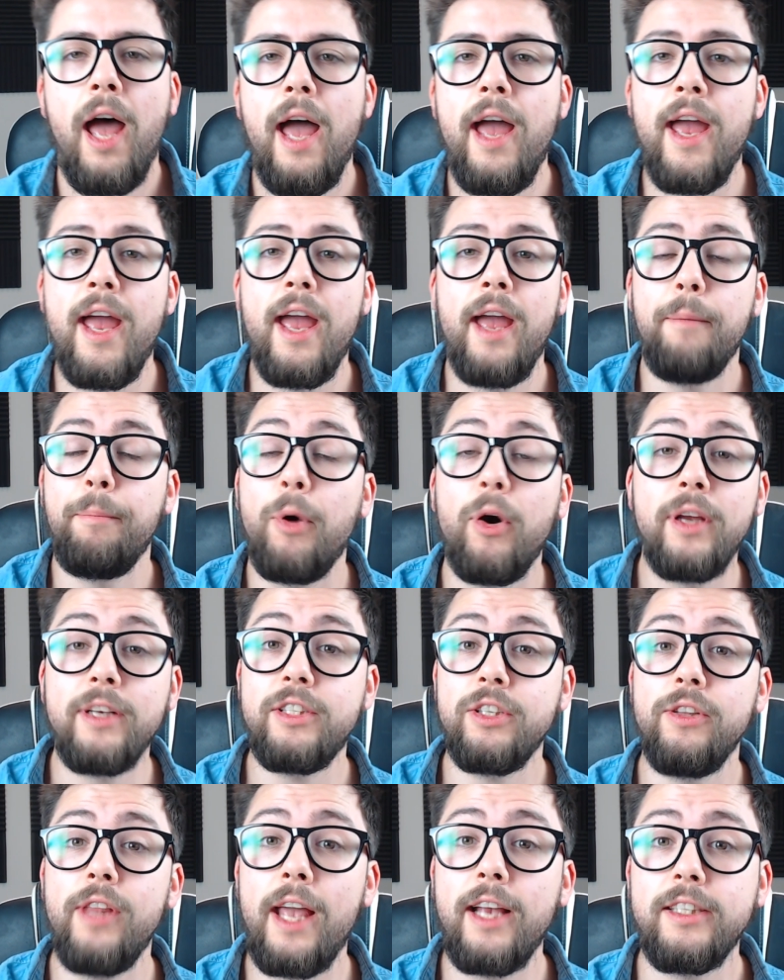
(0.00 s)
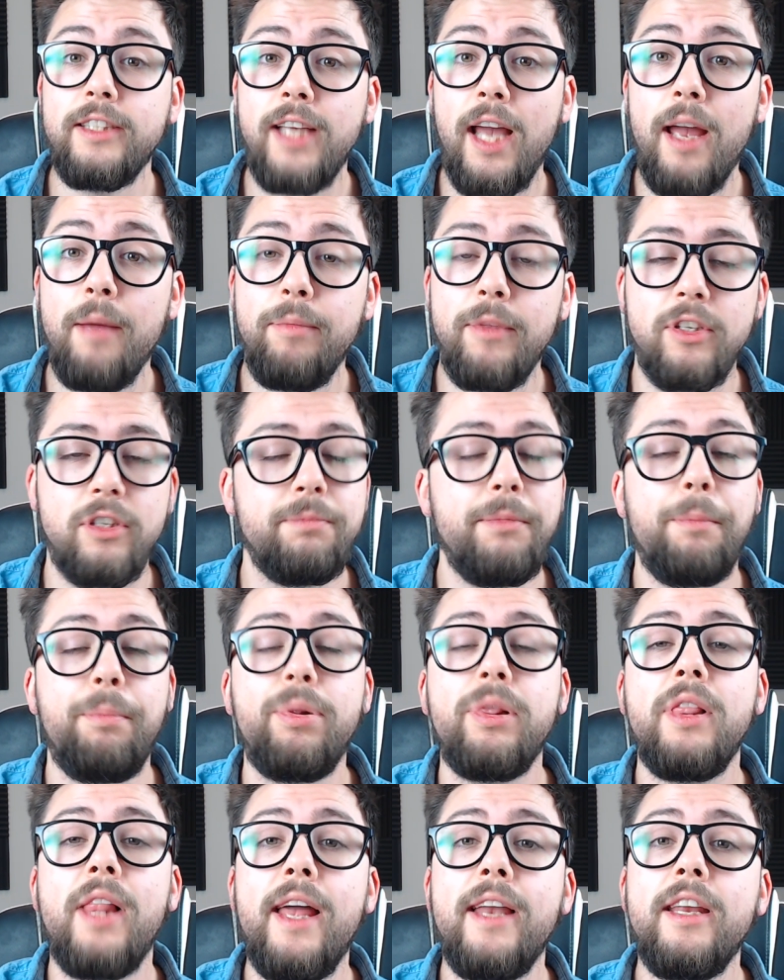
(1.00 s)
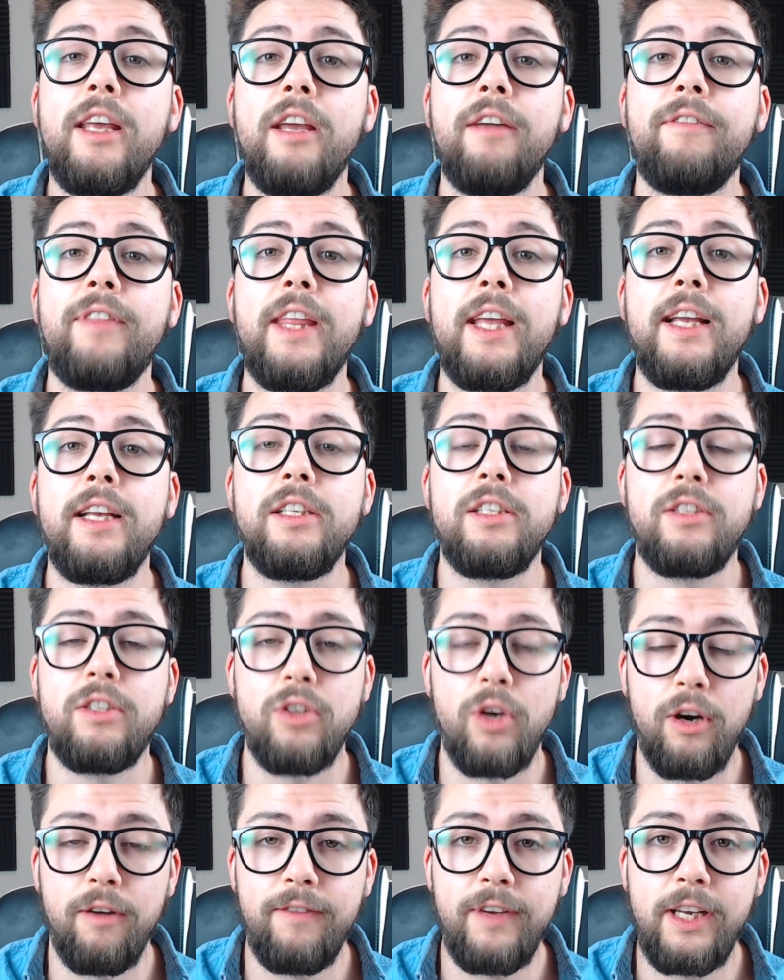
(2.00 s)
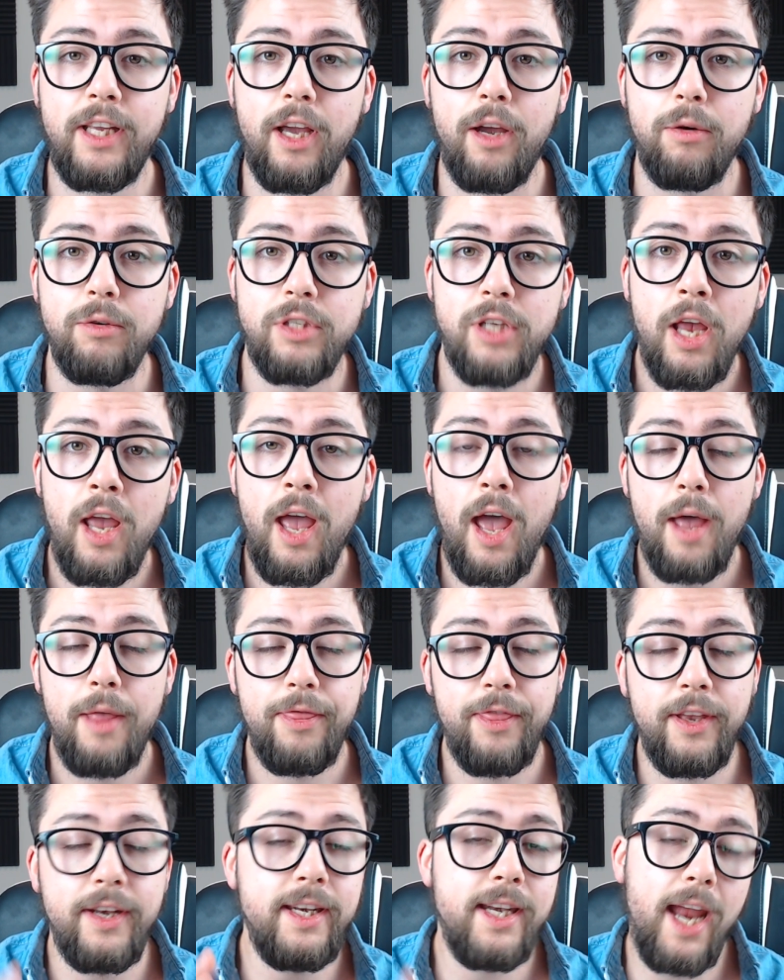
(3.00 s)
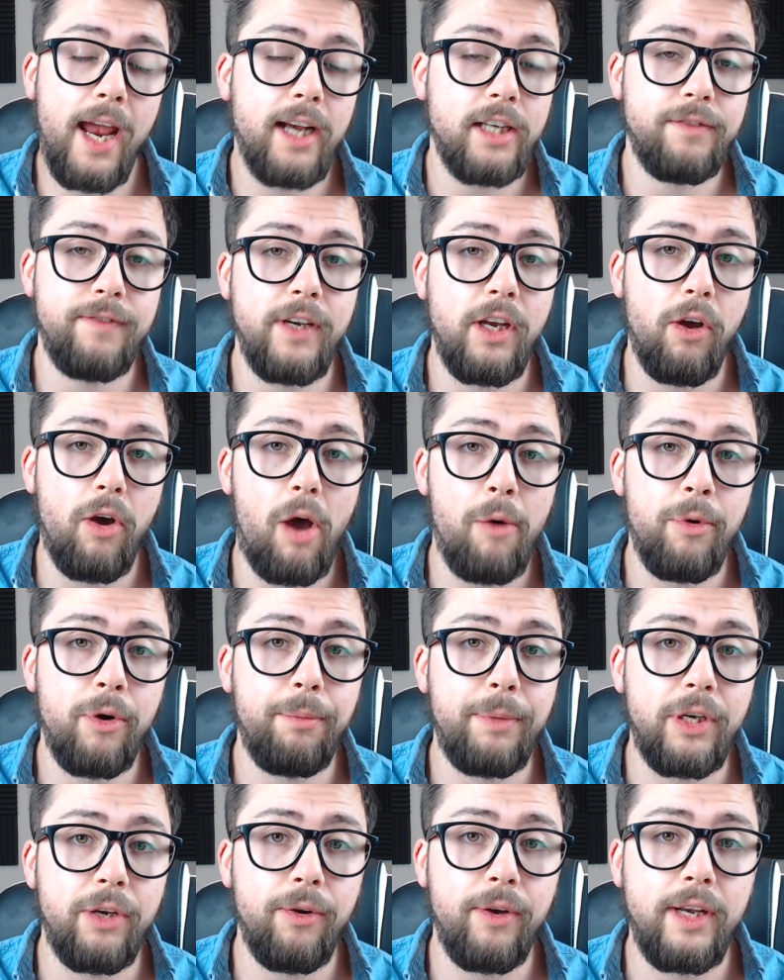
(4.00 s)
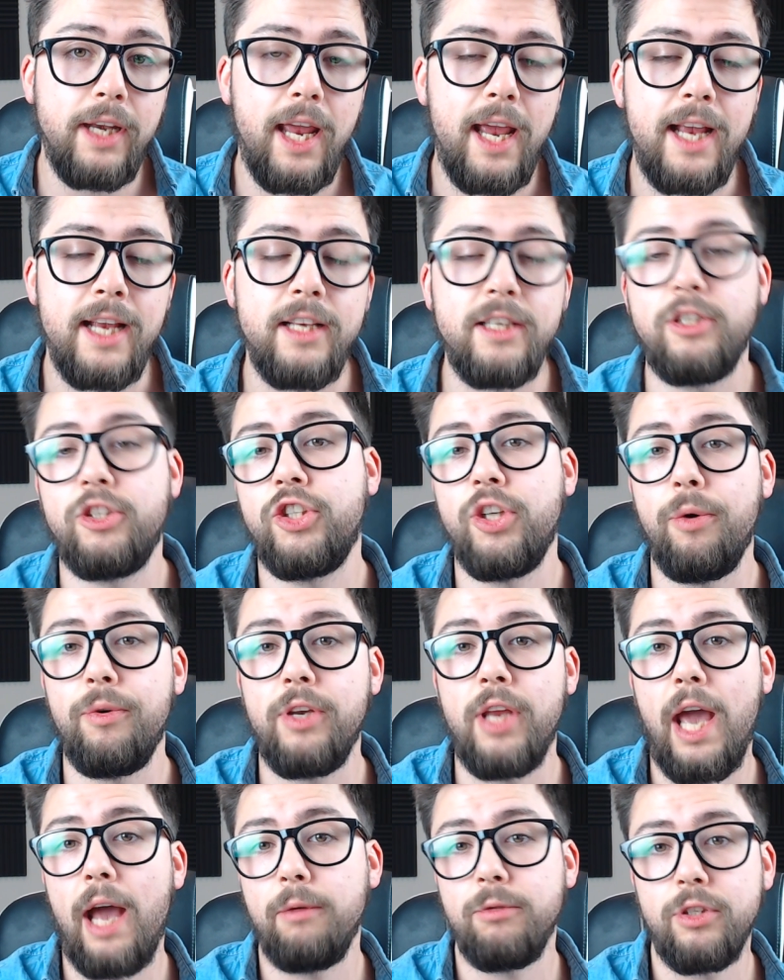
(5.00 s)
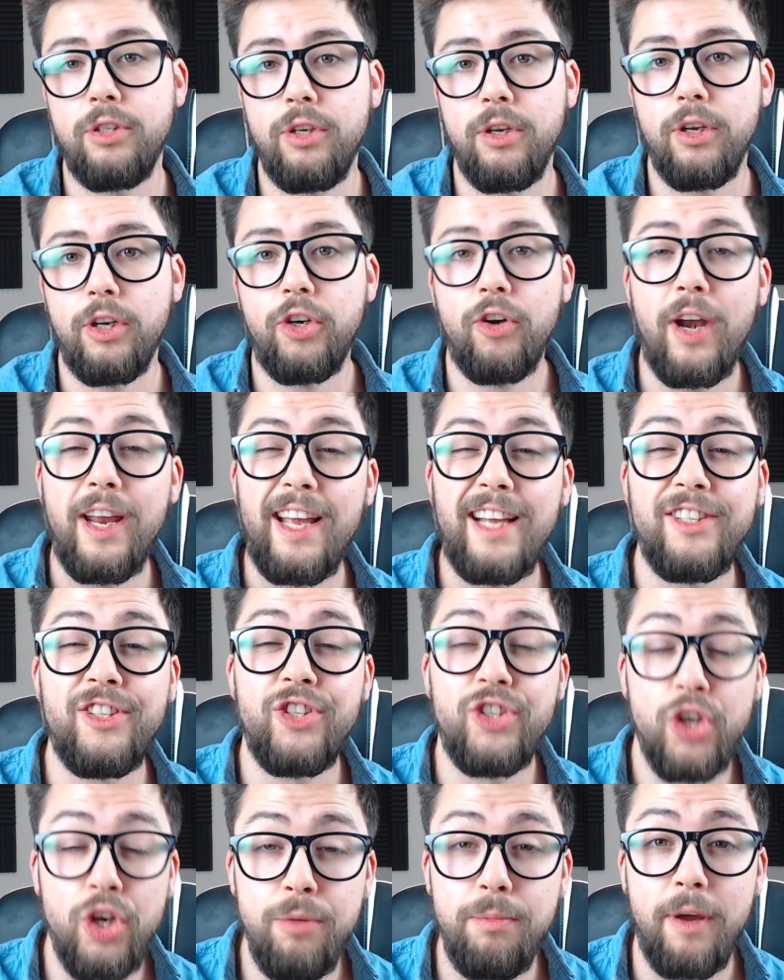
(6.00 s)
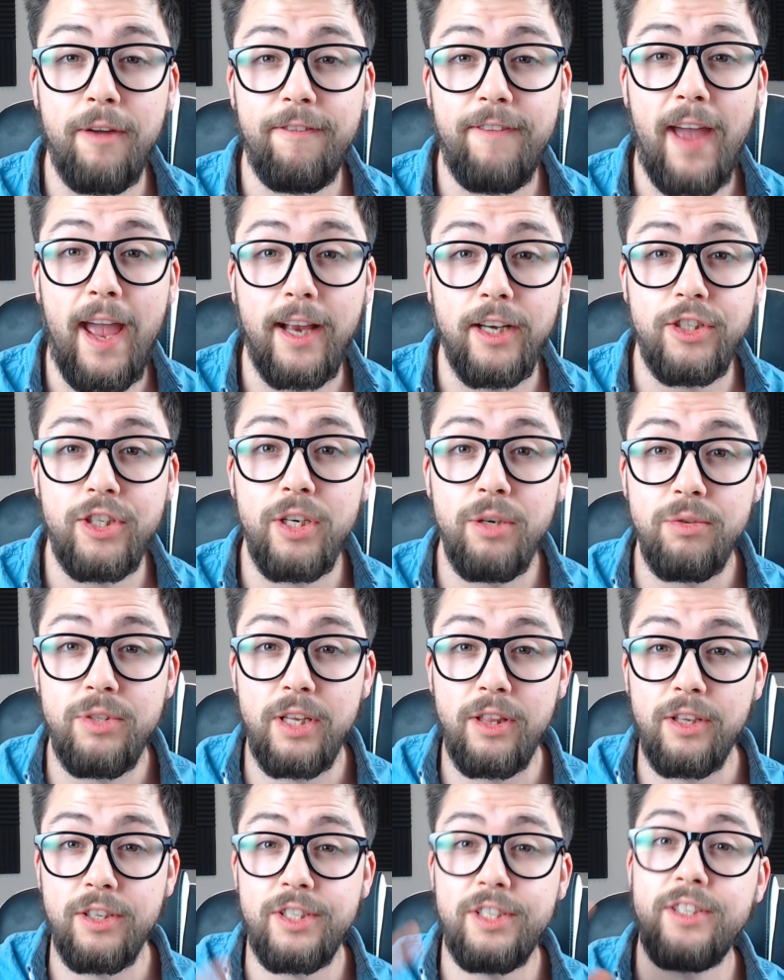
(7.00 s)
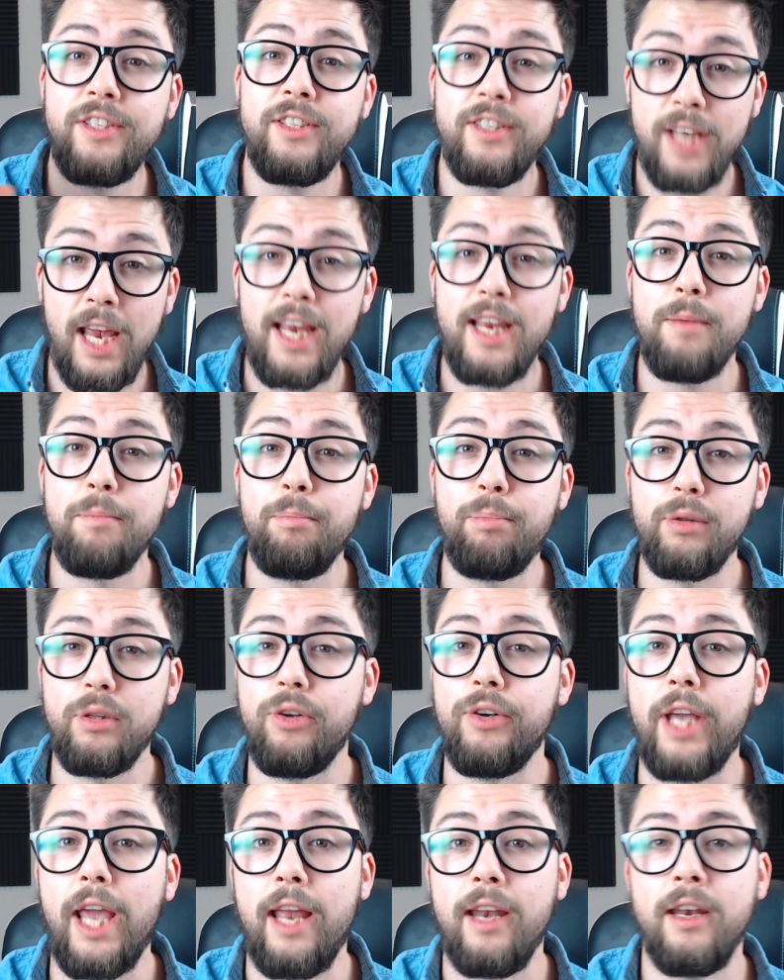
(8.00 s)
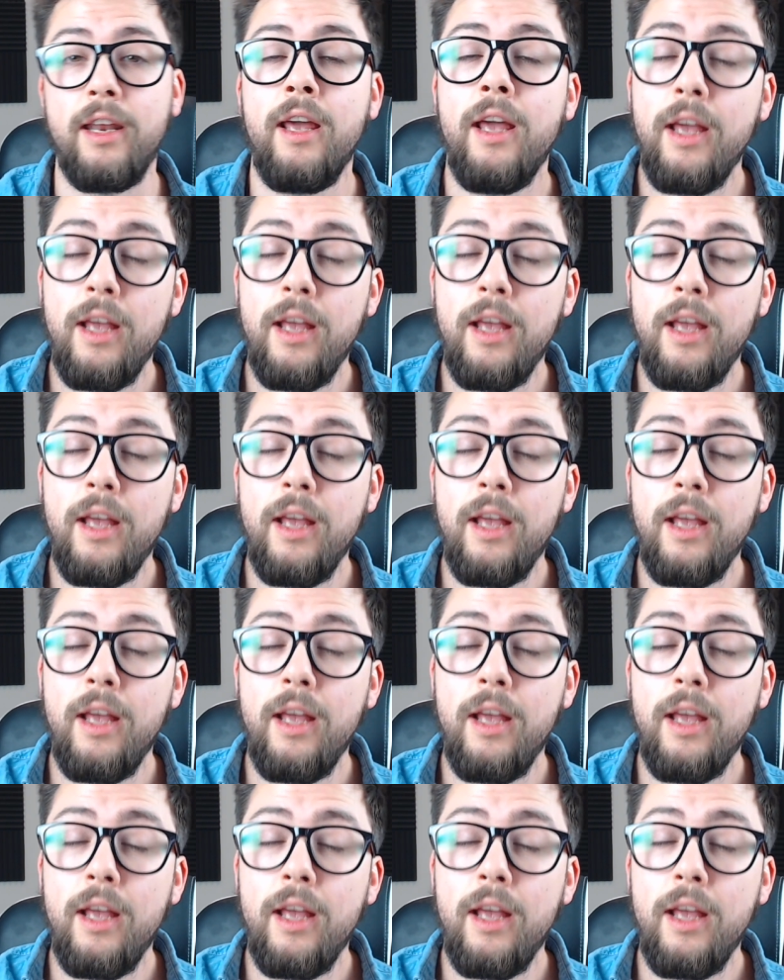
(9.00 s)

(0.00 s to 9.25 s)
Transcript: But until next time, there's going to be plenty of these sort of videos. The next video I will be doing is showing you how to create a zoom effect using the same plugin,